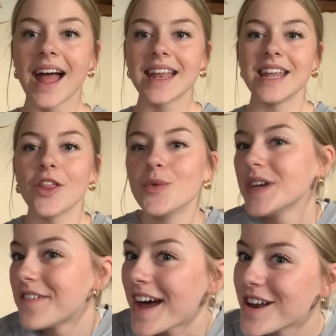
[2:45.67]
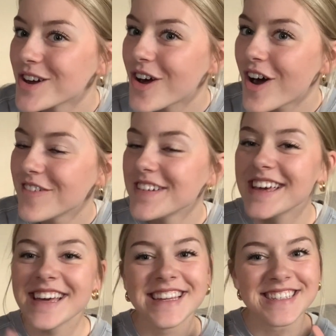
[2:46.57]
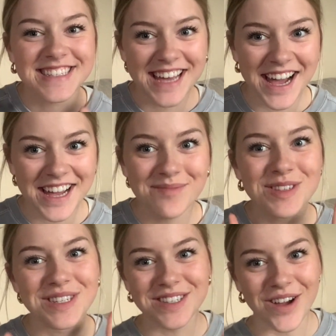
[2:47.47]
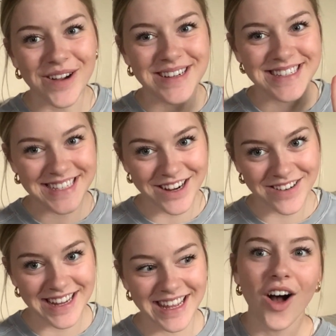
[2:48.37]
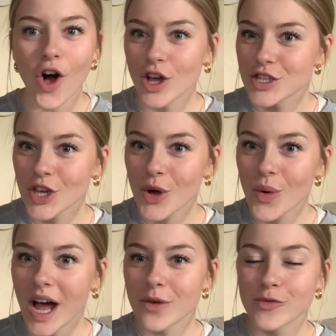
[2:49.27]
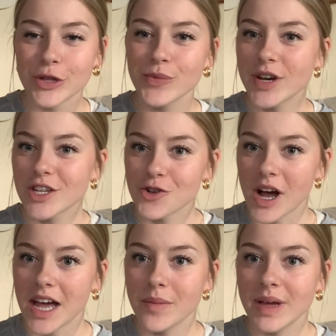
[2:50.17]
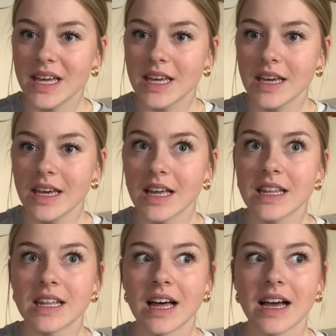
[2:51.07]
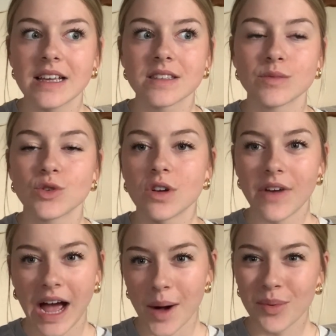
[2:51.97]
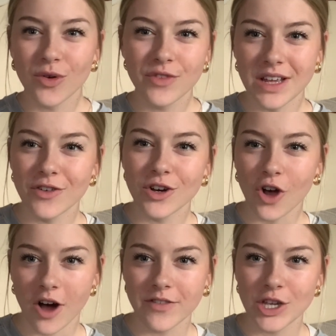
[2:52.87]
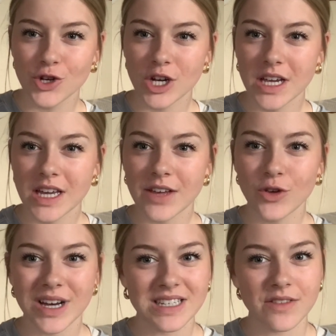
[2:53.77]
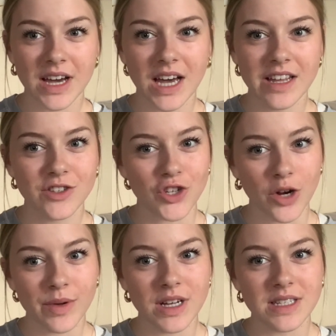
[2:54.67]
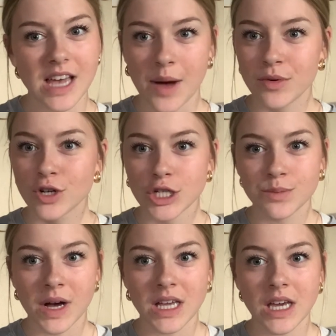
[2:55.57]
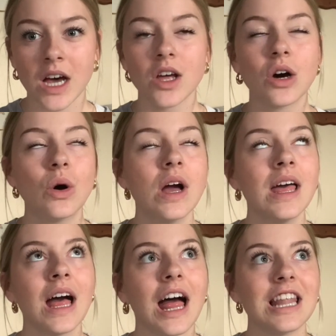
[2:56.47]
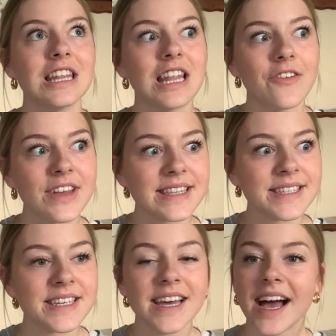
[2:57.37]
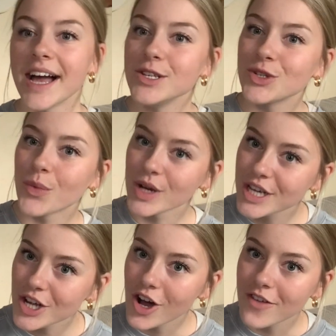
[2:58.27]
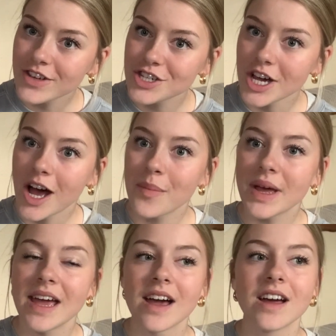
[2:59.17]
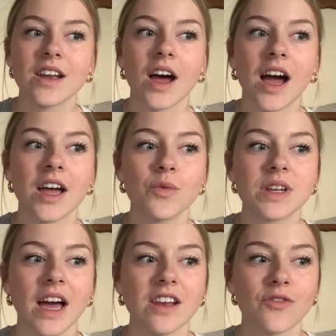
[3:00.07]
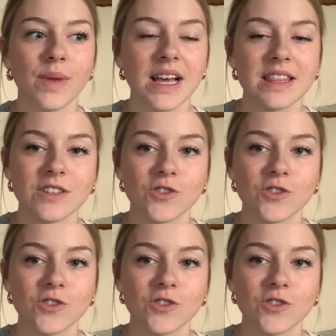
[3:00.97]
Now that we have had our coffee, it is time to start decorating. Also, I really want to try making like some sort of apple flavored coffee drink. If you guys have had Starbucks apple crisp macchiato, I love it. I used to work at a coffee shop, and I would kind of make this